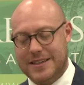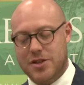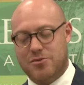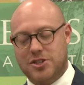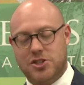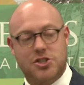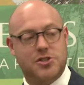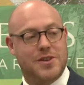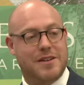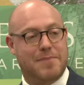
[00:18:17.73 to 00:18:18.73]
The
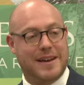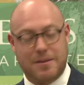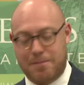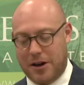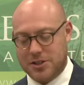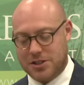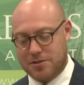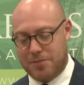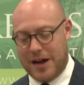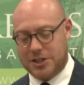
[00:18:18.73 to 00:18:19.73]
residue had been
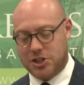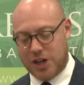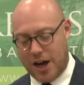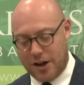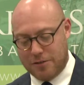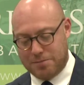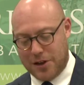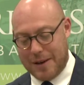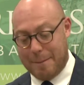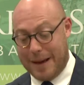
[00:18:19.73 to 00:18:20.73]
deposited by a child
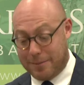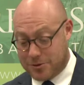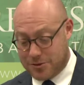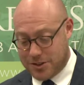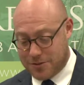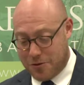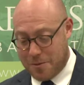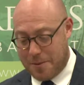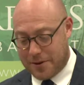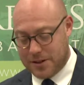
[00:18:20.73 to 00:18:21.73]
blowing bubbles from
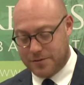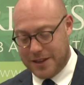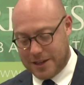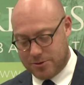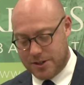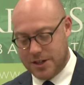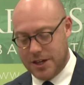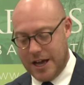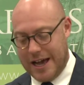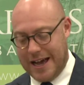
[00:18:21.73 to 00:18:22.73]
a bottle of liquid,
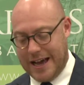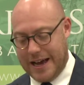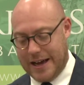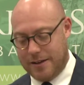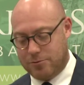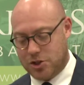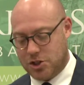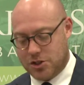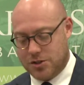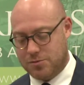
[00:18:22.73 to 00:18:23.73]

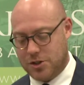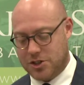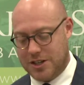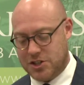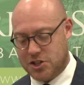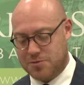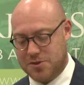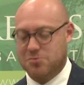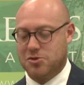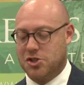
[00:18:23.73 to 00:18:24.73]
which wasn't in
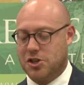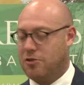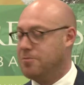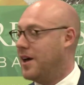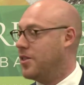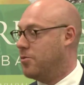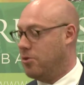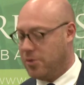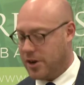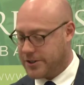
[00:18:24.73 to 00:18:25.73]
dispute, was sold by the
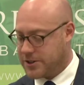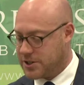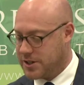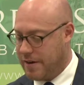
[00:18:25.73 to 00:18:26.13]
Woolworths.